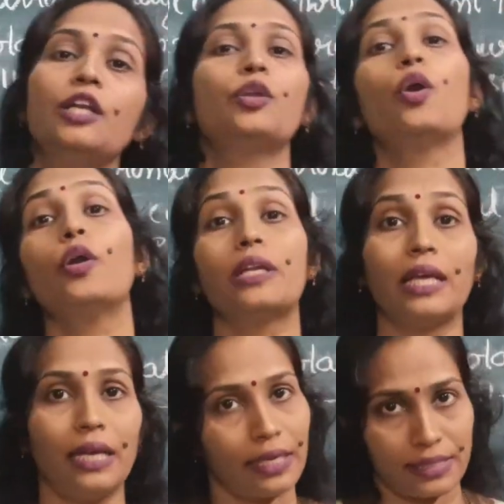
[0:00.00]
the
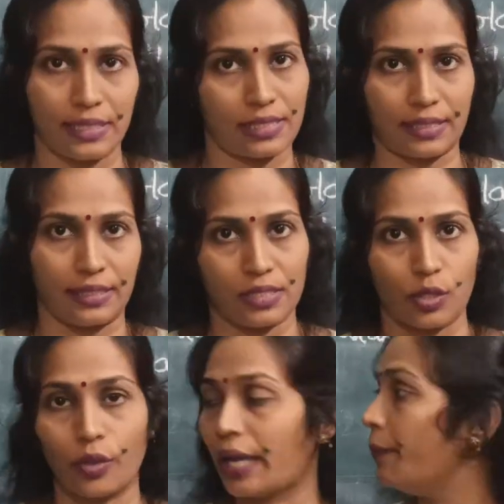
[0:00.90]
total
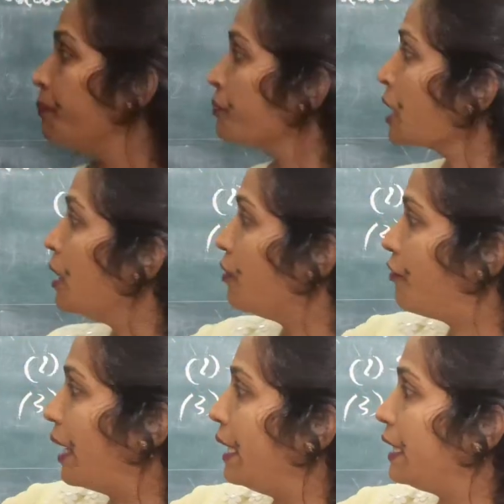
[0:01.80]
resistance. Okay,
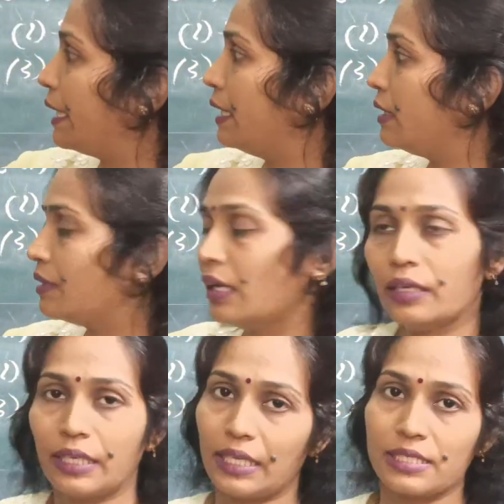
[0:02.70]
5, 10,
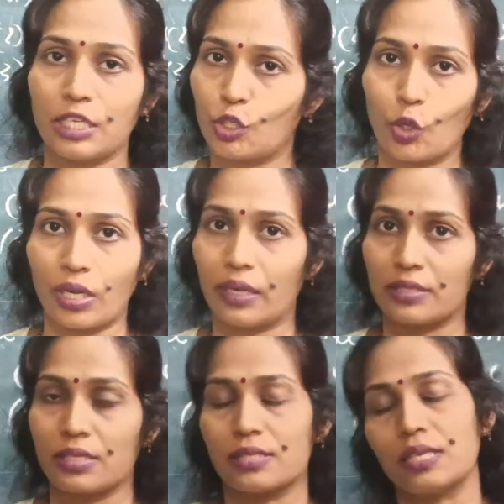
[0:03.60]
30 is the total
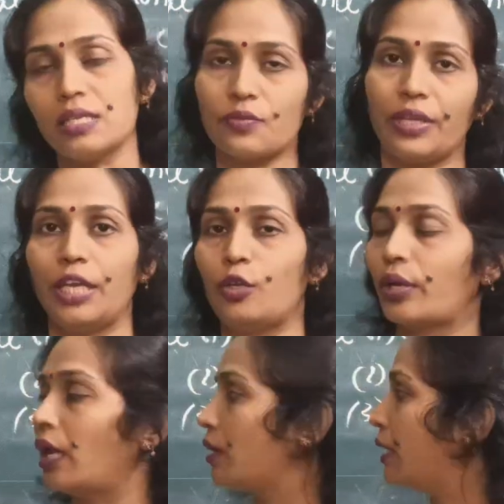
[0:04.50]
resistance. We need
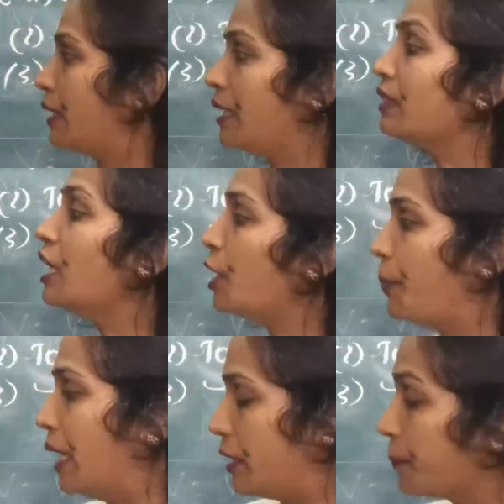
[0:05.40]
to calculate in a
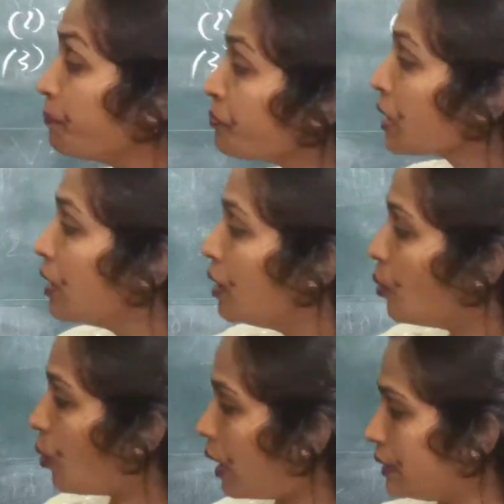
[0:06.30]
third part.
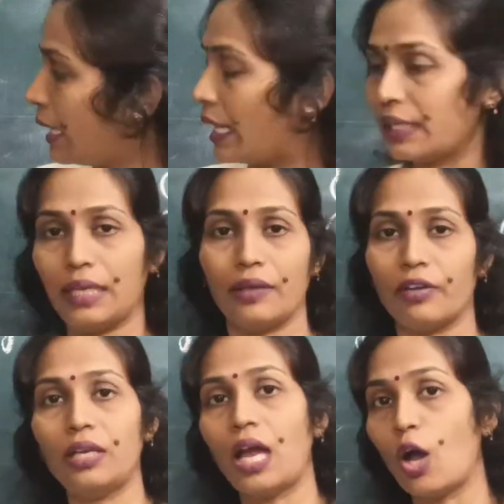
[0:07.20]
What they had
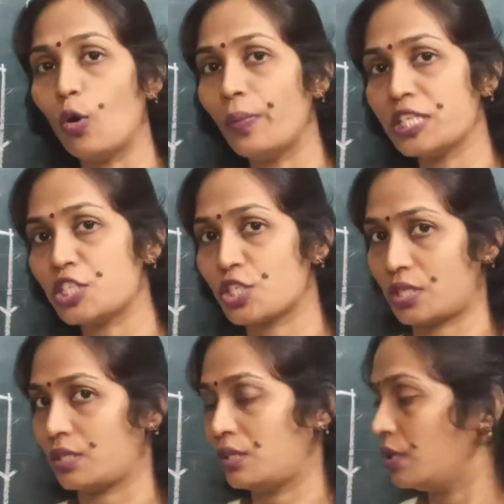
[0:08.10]
given, how
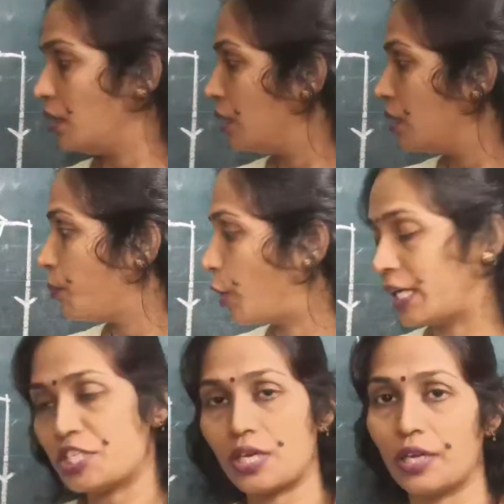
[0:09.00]
much
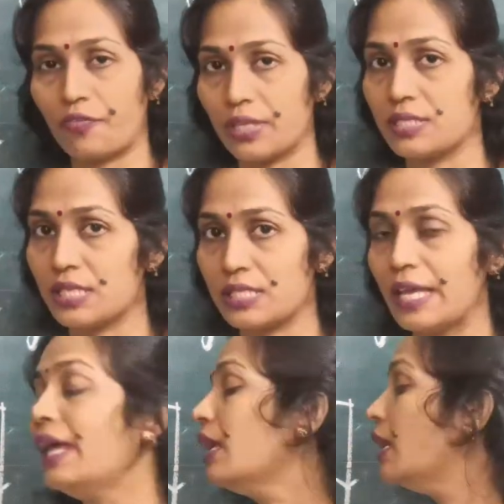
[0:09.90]
potential difference is
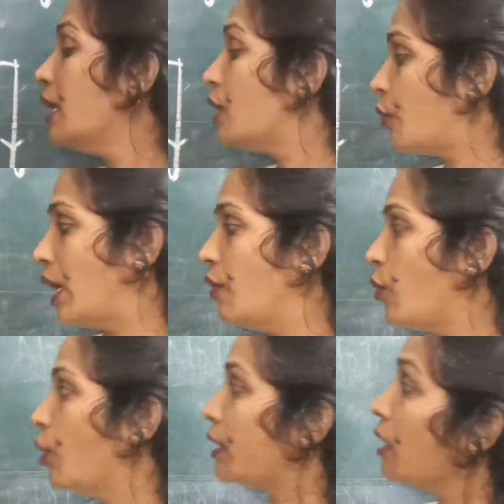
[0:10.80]
there? 12
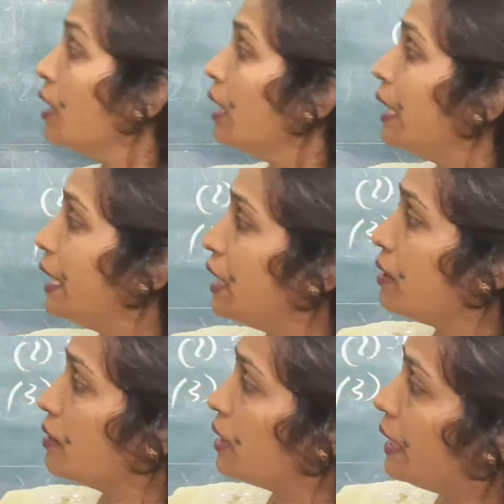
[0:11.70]
volt.
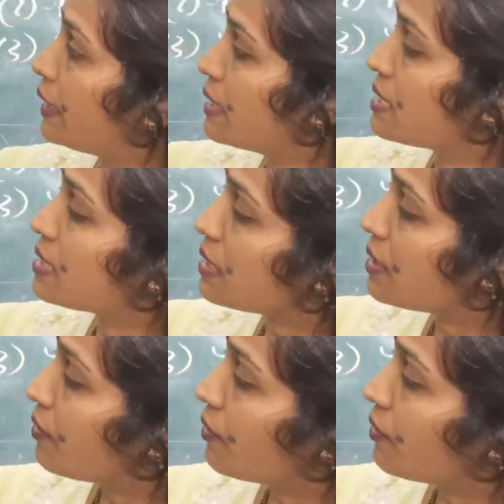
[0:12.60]
It is